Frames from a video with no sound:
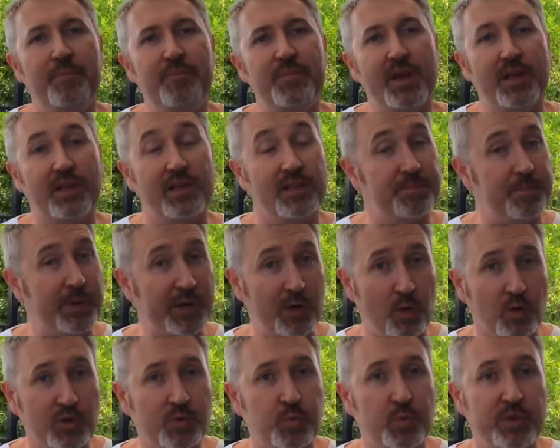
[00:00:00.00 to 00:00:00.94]
It's
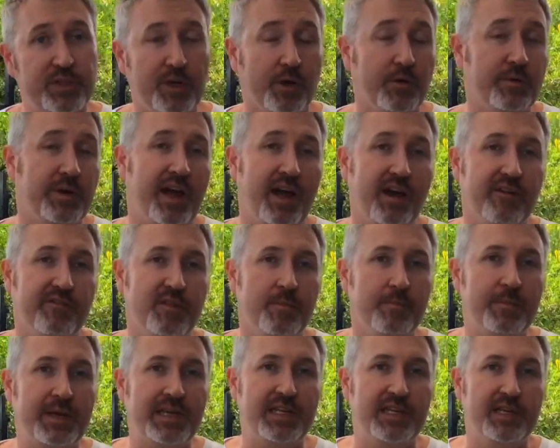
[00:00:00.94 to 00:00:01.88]
because we don't have the
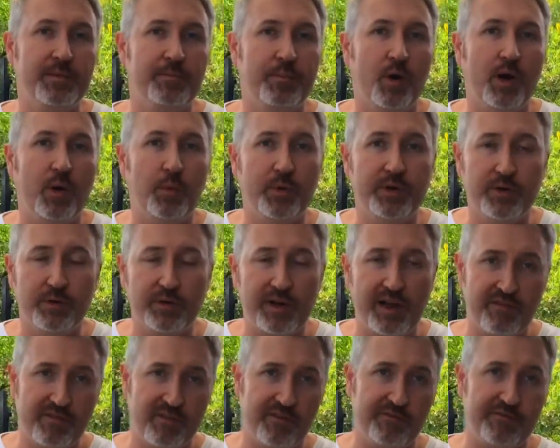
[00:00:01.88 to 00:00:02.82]
media buy, we don't
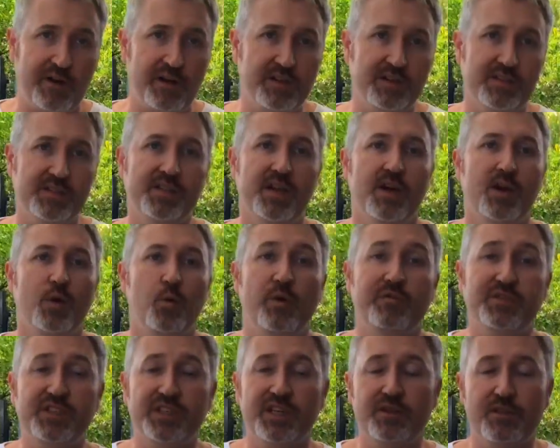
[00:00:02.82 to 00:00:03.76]
have the funds.
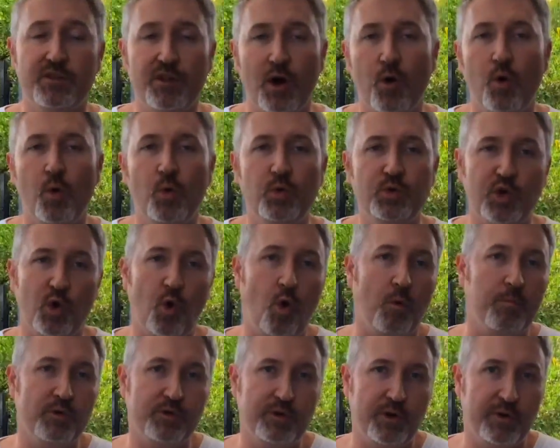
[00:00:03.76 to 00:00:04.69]
We've said no to
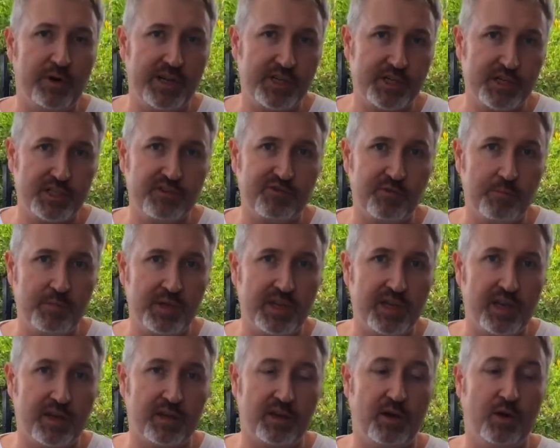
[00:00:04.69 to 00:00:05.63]
corporate donations from the
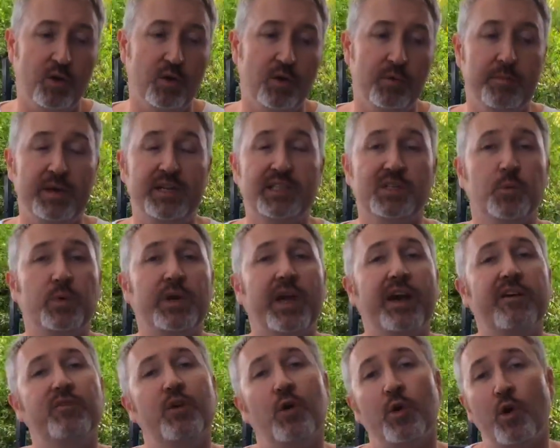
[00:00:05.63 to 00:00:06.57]
get-go. It means that we
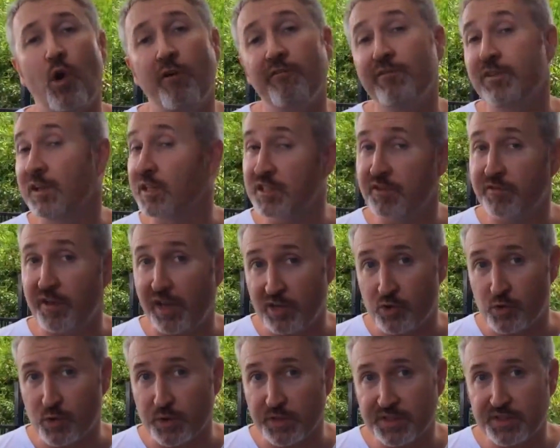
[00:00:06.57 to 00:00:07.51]
have no conflicts of
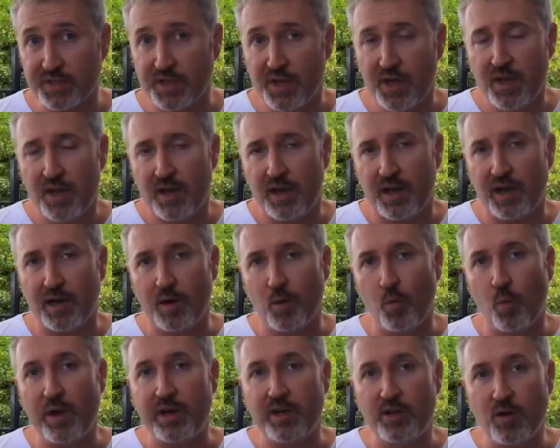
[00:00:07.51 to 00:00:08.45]
interest.
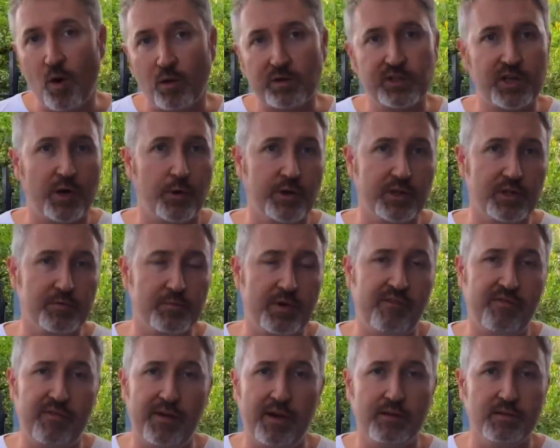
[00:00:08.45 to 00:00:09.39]
We're not going to
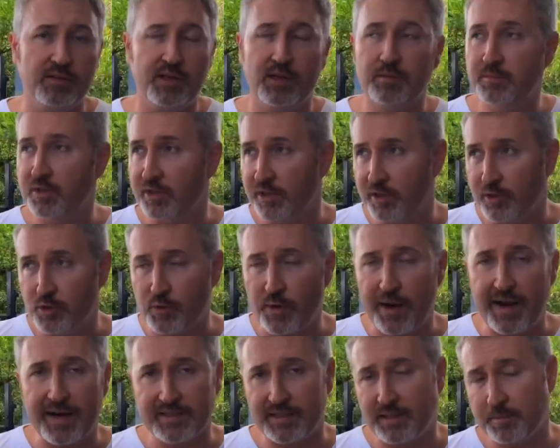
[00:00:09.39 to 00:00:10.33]
be found up,
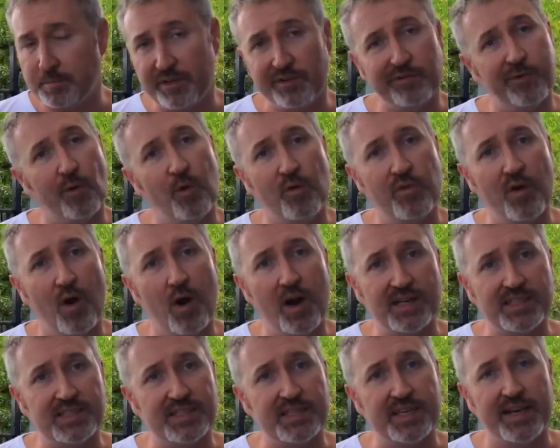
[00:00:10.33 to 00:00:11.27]
dragged up before the
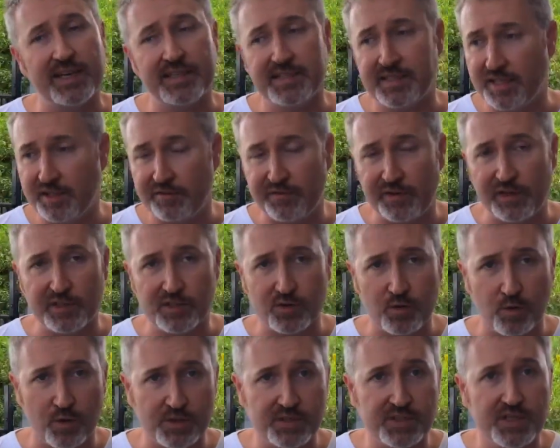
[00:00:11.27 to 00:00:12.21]
ICAC, fingers
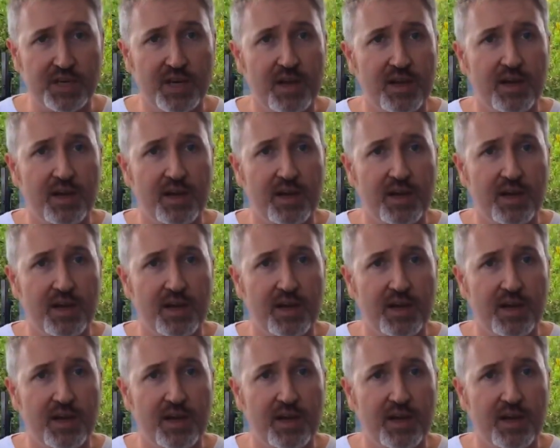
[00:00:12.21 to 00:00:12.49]
crossed,